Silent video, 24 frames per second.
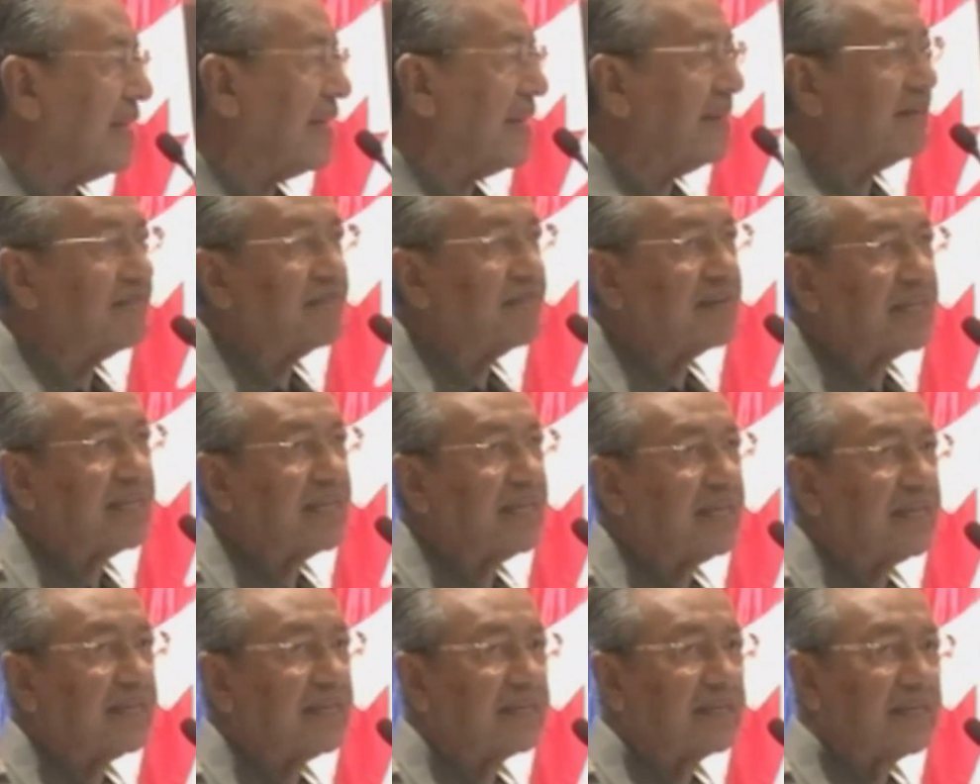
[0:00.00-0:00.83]

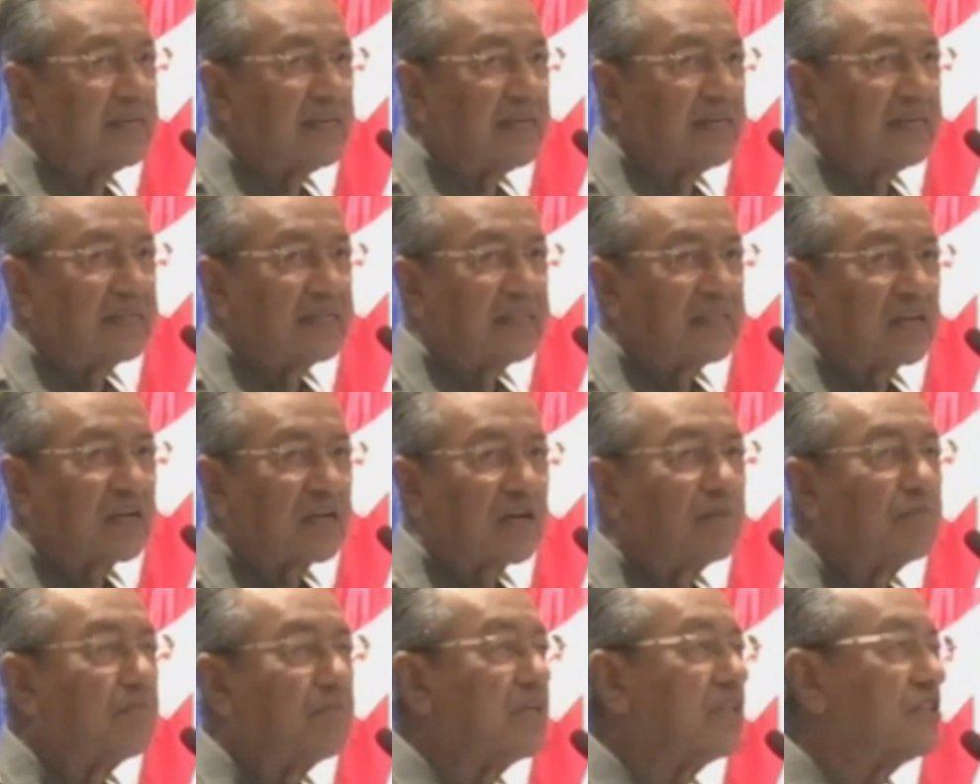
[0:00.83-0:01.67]
navigate the
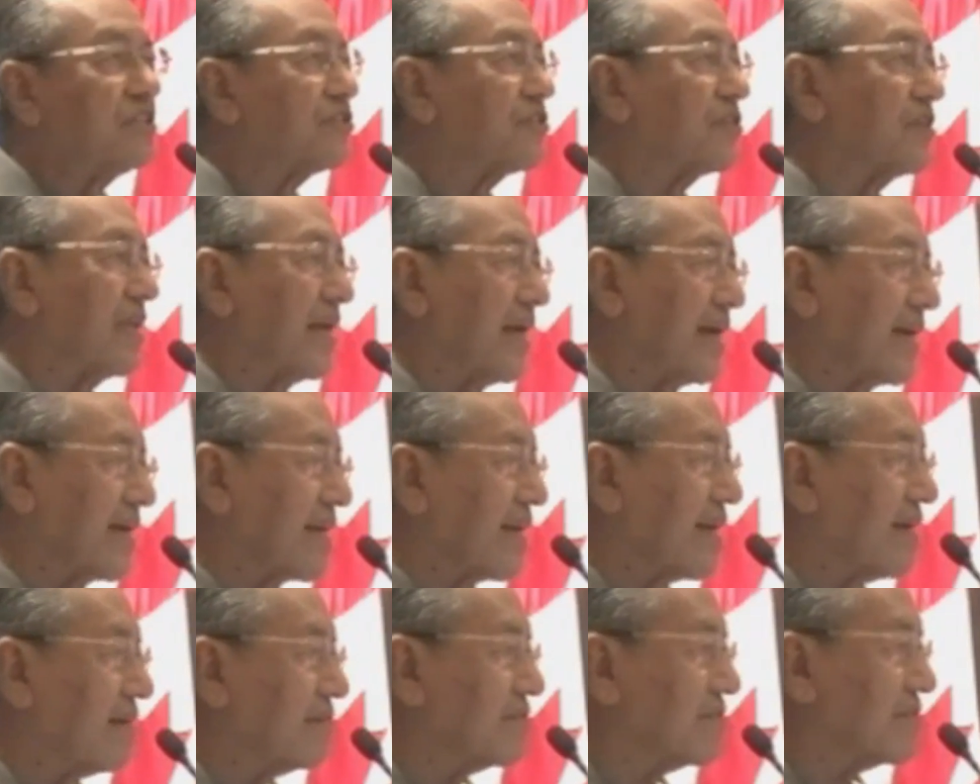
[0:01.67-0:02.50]
commercial
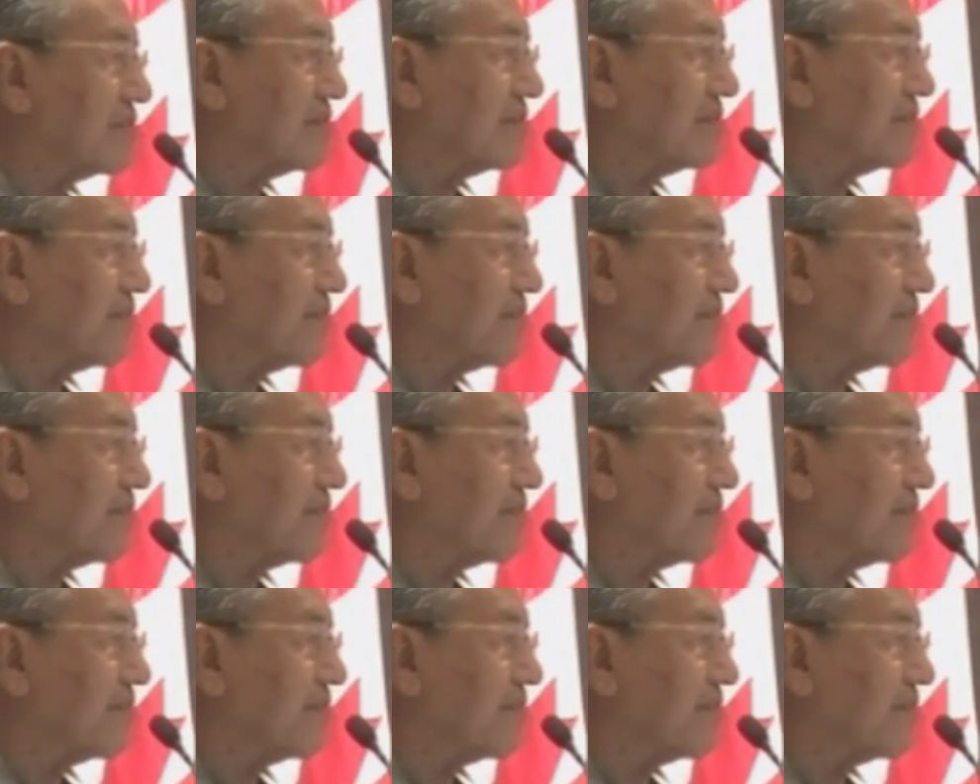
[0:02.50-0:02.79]
aircrafts.